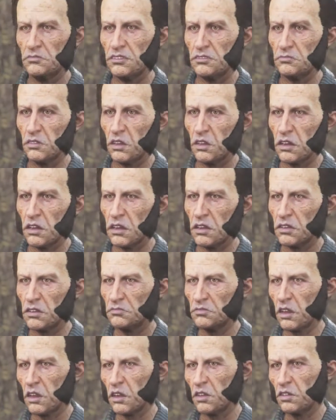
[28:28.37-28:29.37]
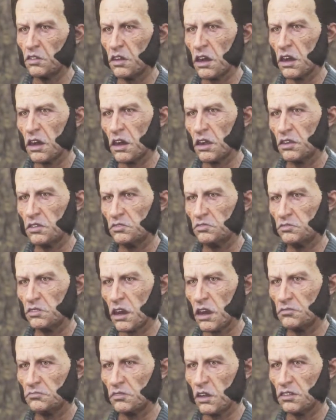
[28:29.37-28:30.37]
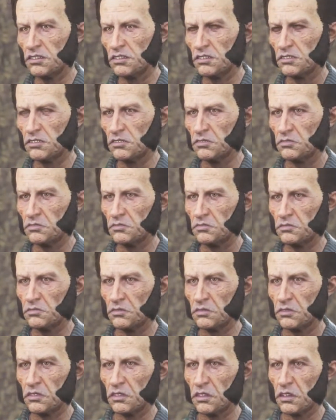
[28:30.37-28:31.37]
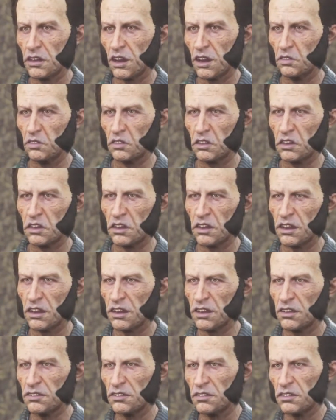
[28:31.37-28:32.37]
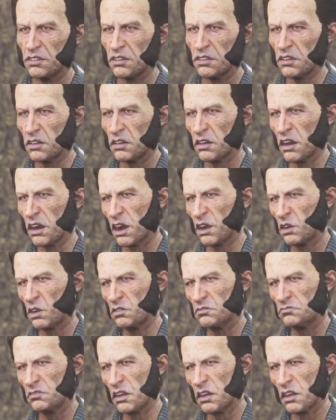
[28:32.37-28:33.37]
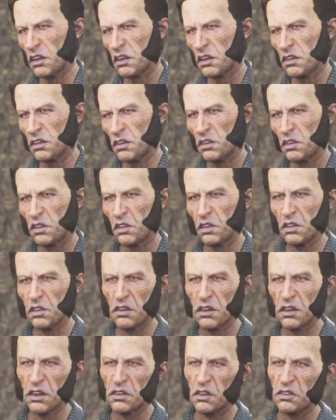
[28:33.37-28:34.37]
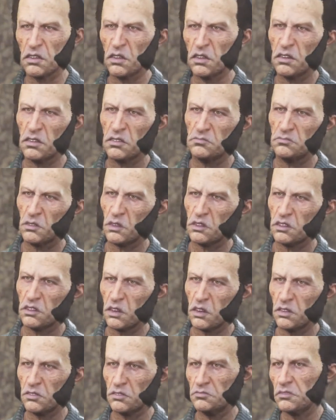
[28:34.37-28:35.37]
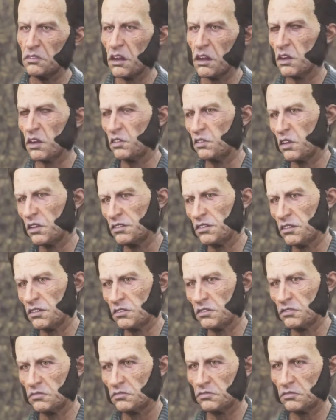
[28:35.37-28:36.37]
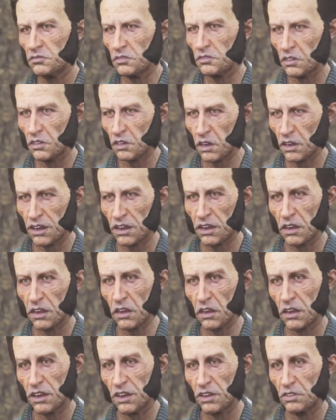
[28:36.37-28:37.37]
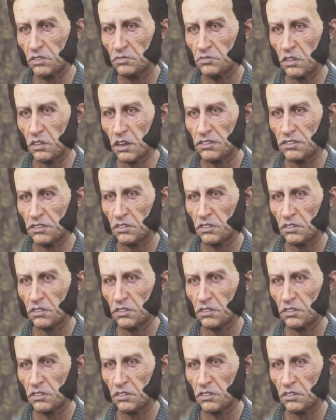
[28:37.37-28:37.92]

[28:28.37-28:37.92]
People called them a grand family. Their word is law in Oakmont, along with the Throgmortons and Blackwoods. Tread carefully